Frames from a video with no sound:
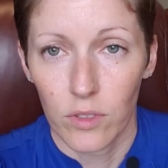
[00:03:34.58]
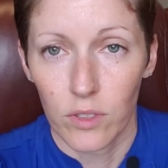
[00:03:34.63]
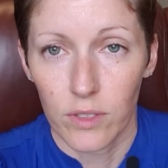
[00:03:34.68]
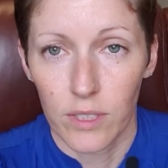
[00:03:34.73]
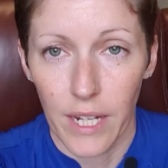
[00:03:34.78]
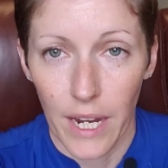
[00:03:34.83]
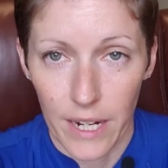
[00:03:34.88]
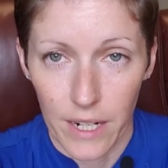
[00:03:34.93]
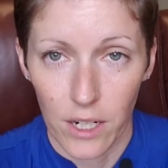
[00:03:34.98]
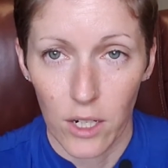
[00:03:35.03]

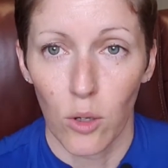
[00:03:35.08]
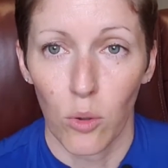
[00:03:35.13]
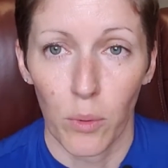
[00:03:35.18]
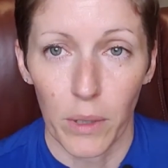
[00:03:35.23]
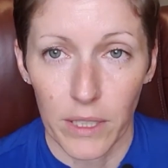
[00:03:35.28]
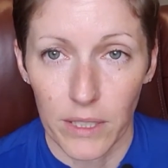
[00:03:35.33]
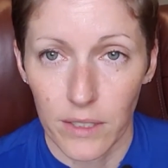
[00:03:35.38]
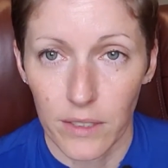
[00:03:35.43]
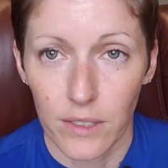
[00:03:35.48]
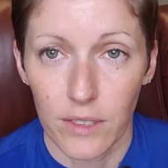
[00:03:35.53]
take a
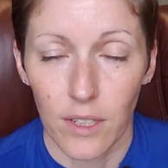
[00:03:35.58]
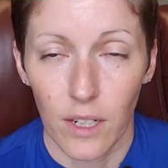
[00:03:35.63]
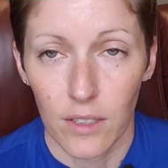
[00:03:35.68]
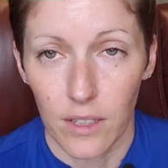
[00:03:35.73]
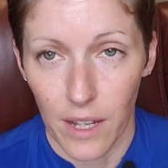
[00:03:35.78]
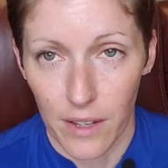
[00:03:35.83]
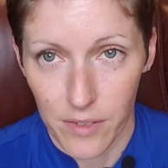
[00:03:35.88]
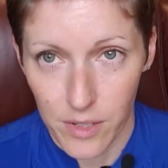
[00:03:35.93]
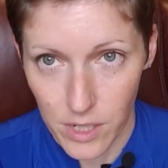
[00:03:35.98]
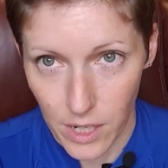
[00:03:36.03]
quiz, a
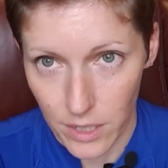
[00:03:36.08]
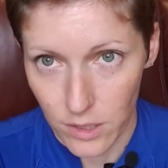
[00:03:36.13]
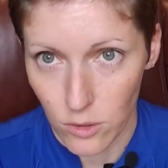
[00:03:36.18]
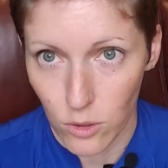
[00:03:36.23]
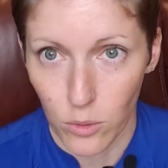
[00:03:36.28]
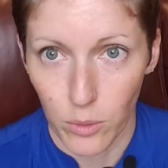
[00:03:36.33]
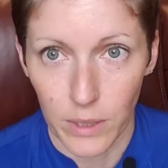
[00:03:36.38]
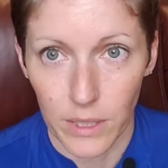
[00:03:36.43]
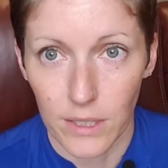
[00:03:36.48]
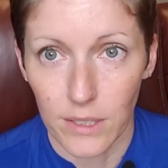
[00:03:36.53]
lifestyle
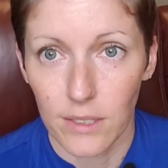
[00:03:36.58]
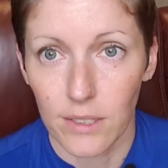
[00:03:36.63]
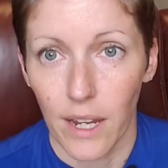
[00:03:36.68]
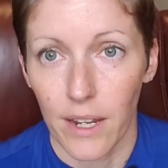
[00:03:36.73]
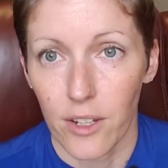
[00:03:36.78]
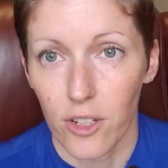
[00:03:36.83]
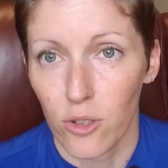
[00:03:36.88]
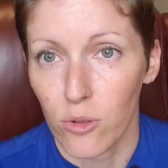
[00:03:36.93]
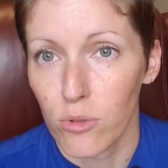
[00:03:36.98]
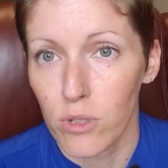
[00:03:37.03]
quiz,
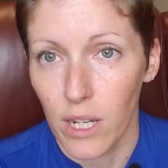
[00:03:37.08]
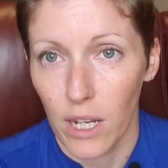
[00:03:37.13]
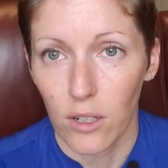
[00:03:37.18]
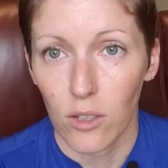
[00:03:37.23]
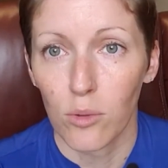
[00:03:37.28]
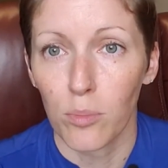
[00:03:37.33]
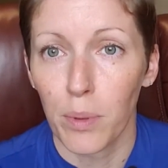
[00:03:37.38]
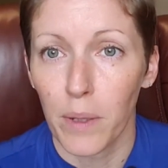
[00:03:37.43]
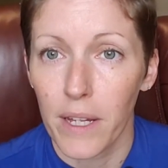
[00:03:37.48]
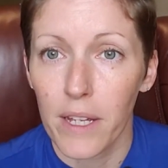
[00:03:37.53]
and you
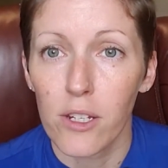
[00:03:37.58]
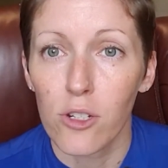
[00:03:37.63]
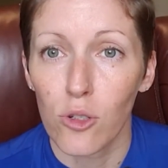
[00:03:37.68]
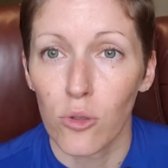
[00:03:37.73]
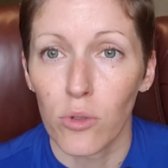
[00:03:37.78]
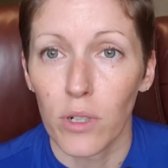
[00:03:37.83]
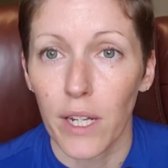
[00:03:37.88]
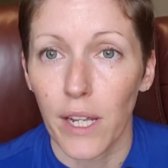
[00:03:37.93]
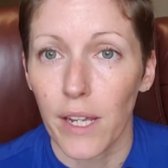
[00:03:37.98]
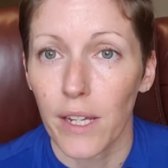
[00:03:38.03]
tell
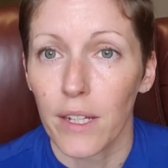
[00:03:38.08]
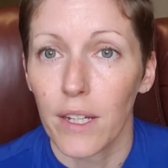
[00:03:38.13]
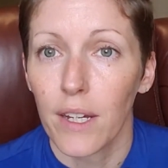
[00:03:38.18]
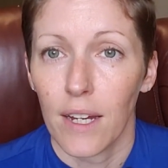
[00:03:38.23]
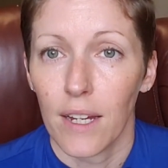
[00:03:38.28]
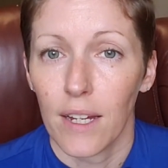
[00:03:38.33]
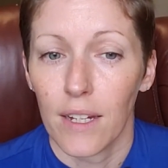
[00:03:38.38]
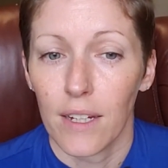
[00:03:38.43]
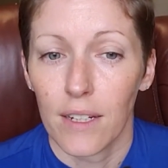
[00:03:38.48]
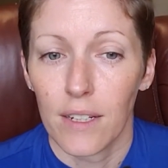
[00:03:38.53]
PlateJoy
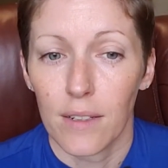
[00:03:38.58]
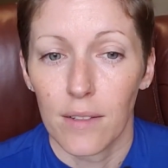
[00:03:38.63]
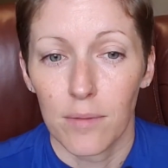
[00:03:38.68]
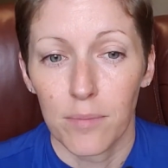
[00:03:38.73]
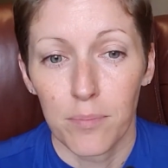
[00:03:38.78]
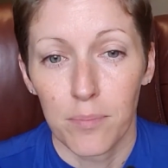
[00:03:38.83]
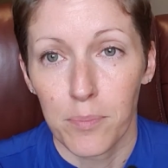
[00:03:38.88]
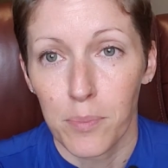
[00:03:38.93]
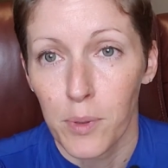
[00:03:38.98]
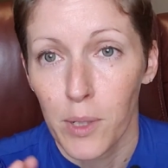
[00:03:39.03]

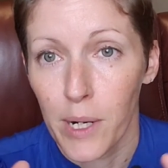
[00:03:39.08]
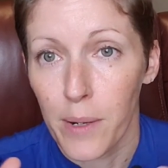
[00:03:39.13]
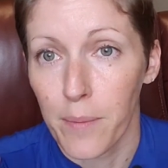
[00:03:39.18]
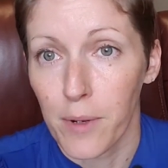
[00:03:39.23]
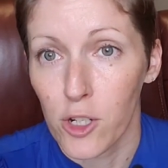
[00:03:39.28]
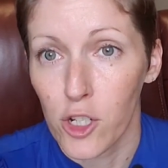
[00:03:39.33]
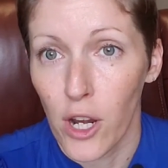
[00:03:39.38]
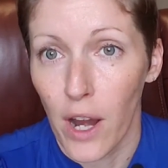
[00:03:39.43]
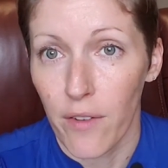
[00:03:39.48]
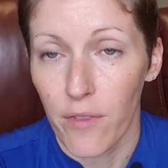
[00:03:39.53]
pretty
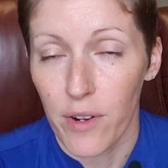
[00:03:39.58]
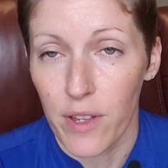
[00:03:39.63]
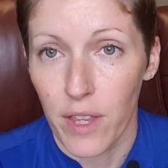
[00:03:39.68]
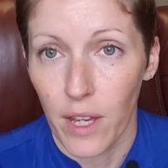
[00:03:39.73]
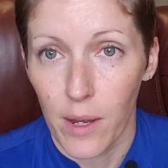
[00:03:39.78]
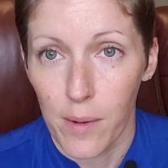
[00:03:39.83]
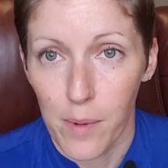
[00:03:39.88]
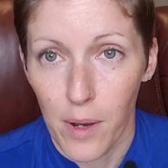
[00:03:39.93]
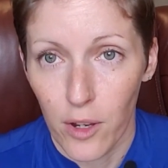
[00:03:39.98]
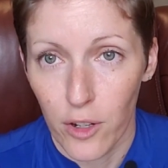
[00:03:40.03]
much
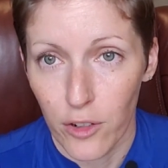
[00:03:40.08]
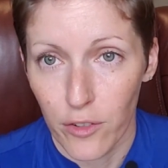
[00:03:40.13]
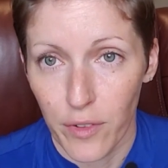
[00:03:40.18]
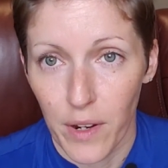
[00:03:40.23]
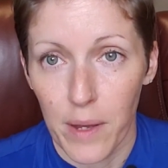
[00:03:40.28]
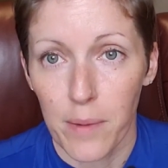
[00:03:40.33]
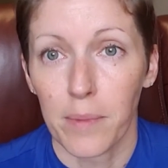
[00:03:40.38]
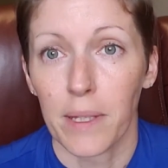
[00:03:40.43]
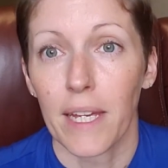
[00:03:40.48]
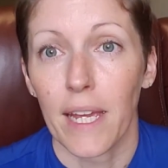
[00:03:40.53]
everything about your
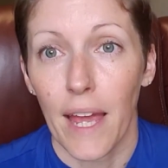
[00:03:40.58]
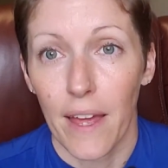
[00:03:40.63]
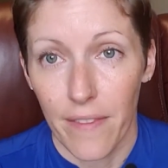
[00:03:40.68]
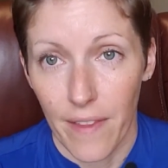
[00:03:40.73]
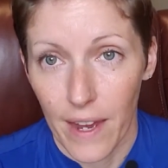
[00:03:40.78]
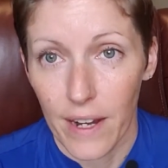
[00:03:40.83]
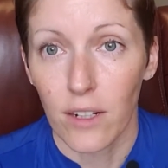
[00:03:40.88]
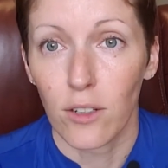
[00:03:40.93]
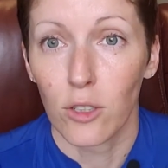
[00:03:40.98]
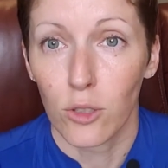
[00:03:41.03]
family, and
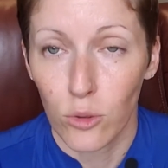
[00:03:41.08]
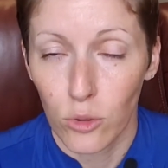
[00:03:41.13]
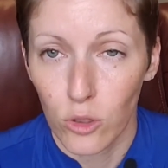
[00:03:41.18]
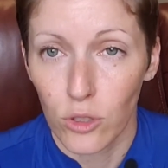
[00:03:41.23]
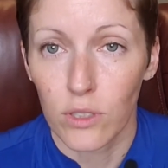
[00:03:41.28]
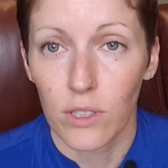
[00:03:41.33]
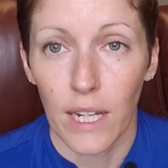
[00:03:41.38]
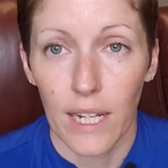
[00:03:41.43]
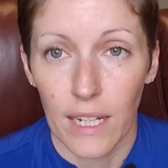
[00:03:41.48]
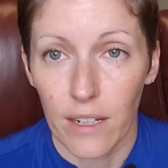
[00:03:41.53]
that
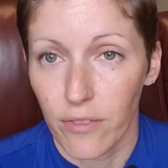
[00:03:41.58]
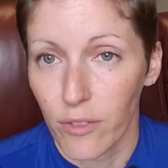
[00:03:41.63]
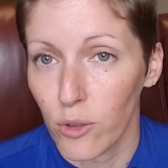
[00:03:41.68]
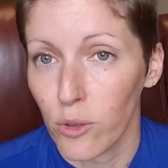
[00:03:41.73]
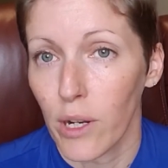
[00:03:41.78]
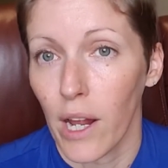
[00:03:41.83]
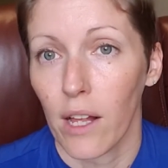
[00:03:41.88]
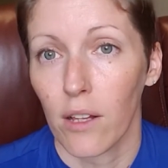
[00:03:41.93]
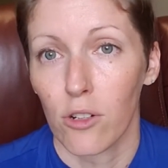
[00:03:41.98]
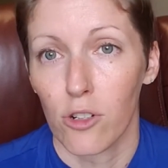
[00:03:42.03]
includes any
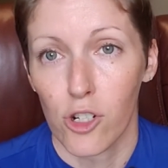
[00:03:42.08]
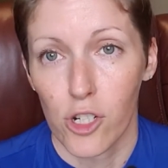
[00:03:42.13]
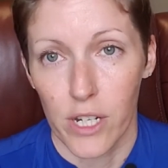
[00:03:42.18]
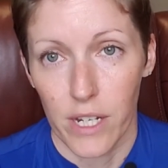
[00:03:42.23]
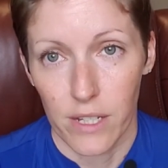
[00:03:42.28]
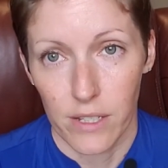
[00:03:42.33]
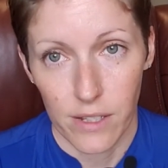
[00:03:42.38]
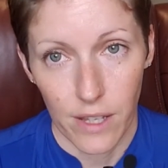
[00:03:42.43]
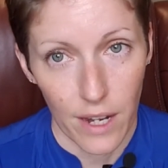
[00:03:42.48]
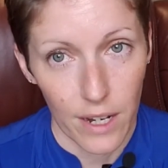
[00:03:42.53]
food
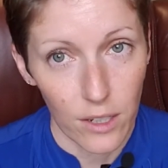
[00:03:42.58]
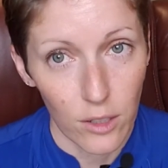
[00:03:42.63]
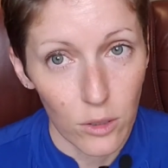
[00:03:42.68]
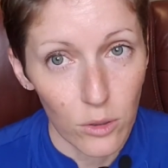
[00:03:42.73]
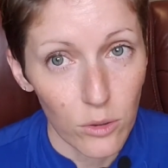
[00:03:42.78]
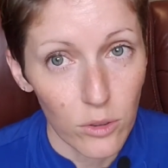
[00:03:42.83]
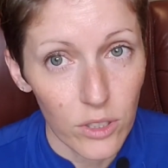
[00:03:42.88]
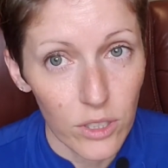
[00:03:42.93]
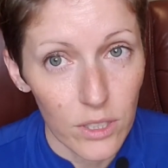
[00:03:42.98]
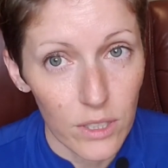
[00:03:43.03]
allergies. That
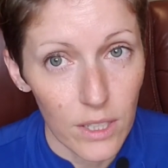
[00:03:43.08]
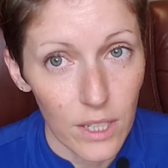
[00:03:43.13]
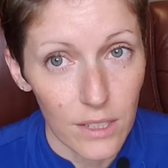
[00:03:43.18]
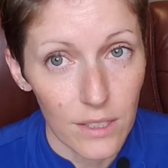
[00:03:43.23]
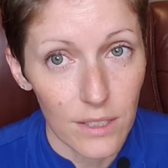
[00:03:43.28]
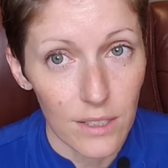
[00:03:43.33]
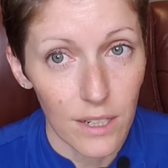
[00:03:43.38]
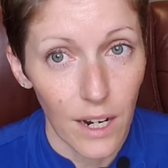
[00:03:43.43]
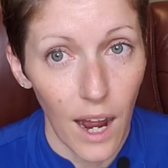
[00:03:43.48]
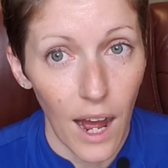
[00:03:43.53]
includes the
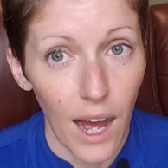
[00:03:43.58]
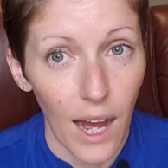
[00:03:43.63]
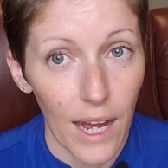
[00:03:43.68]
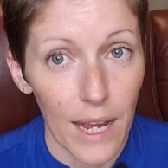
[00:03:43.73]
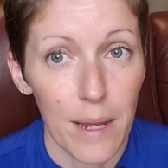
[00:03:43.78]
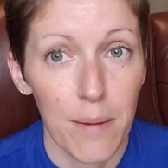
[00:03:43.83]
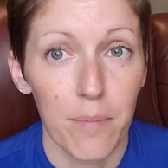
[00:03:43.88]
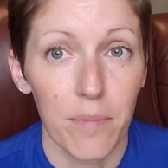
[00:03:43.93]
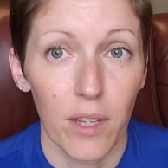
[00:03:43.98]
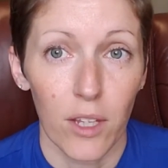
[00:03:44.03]

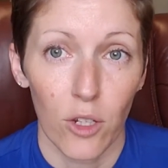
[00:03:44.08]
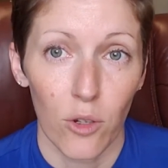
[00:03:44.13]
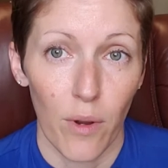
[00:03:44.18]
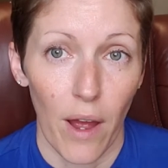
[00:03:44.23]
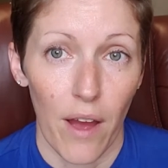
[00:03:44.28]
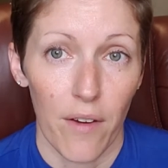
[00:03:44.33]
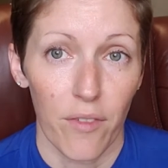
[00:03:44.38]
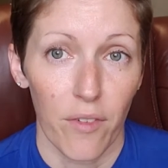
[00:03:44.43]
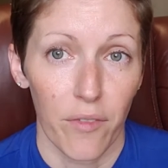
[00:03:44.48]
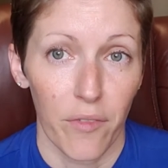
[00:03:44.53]
time that you
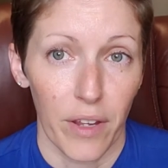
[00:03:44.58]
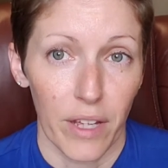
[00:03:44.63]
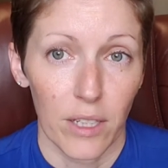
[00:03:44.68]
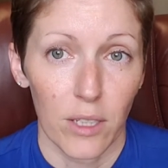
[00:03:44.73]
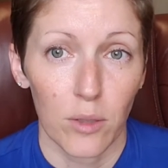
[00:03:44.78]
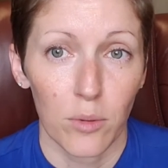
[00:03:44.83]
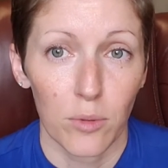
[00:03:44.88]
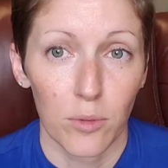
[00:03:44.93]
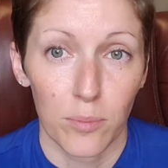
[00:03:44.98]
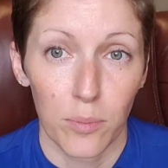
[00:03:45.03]
have
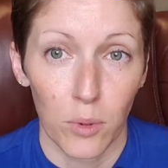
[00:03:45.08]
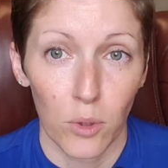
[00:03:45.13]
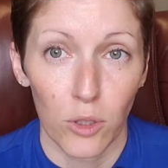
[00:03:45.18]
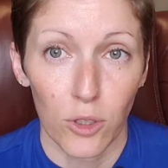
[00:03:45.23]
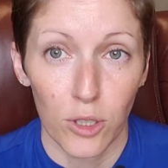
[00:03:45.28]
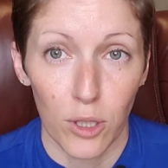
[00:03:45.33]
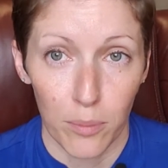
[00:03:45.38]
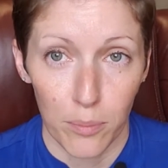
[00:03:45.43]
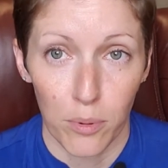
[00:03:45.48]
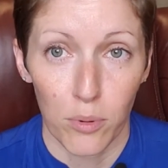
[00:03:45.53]
available
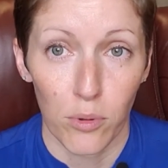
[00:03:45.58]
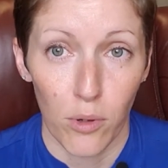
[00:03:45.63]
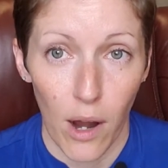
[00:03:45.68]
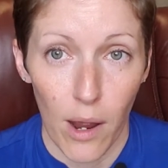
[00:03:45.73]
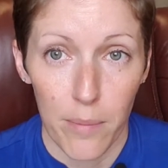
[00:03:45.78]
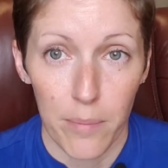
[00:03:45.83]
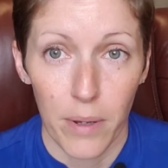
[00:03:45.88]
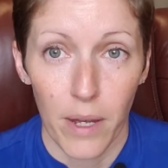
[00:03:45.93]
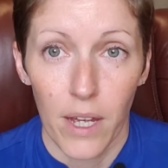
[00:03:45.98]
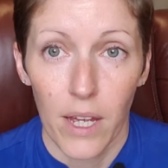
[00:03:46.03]
to
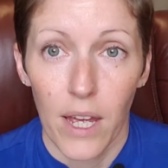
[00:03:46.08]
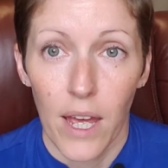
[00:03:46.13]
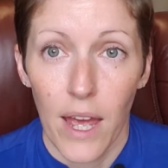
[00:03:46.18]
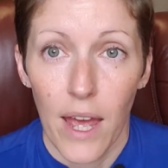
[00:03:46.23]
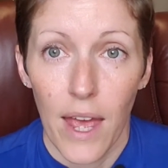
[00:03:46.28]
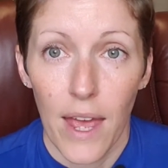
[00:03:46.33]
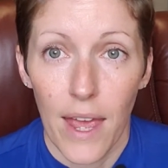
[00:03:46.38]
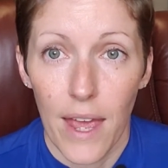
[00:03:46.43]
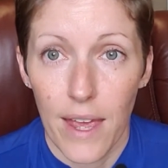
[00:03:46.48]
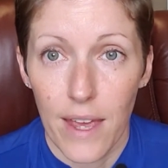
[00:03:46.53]
prep
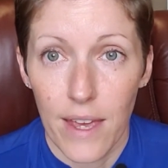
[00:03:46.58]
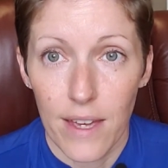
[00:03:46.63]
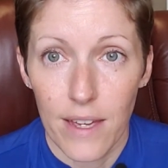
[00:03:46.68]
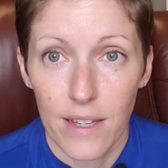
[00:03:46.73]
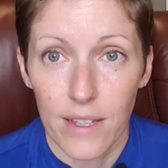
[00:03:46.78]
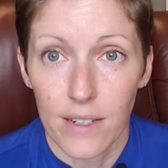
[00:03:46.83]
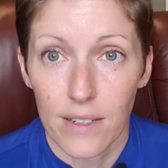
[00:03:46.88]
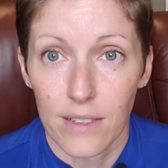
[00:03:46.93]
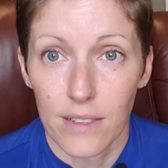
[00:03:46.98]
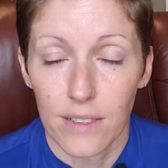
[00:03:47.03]

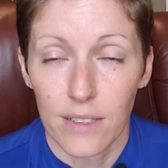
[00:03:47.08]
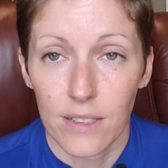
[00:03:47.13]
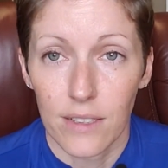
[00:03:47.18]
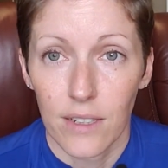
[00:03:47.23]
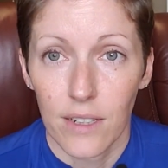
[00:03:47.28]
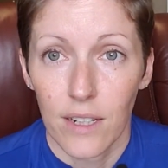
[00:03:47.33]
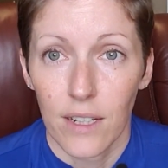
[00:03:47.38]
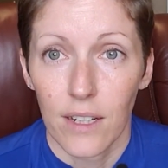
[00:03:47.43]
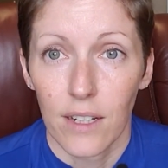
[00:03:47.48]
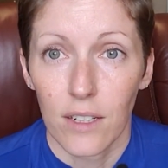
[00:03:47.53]
and
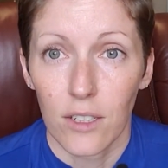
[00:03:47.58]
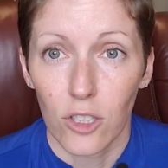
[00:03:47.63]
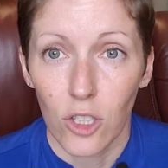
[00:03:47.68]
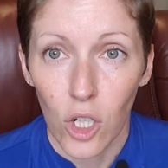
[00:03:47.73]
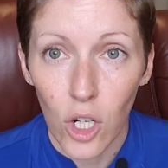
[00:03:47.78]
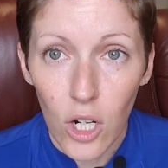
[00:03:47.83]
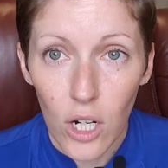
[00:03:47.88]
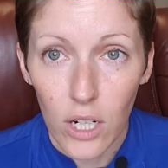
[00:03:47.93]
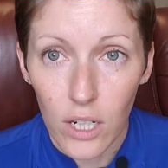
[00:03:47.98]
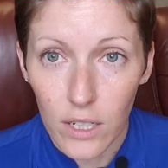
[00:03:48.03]

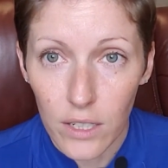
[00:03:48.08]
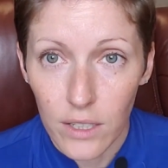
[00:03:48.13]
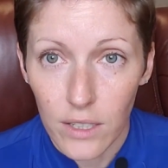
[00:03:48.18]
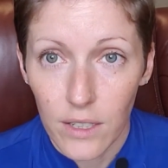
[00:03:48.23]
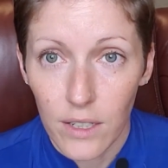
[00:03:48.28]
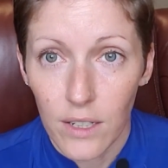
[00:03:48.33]
cook.